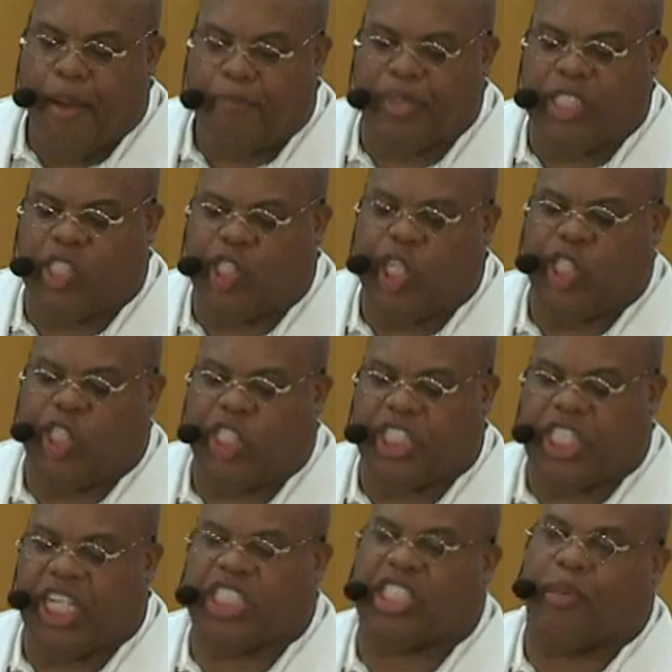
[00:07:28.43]

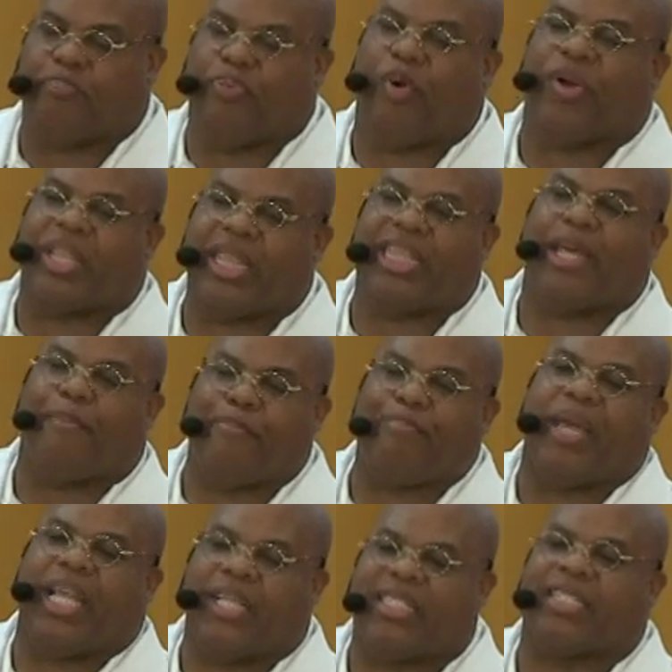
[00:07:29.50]
positions that support them
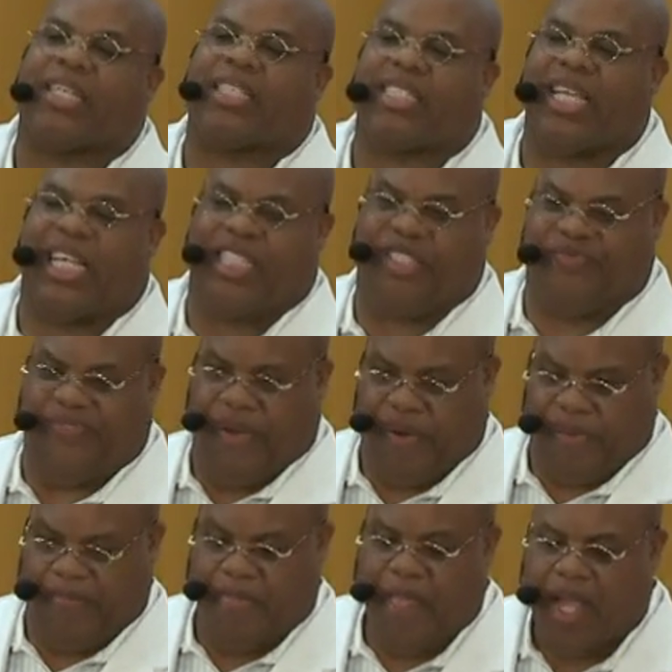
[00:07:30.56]
being successful.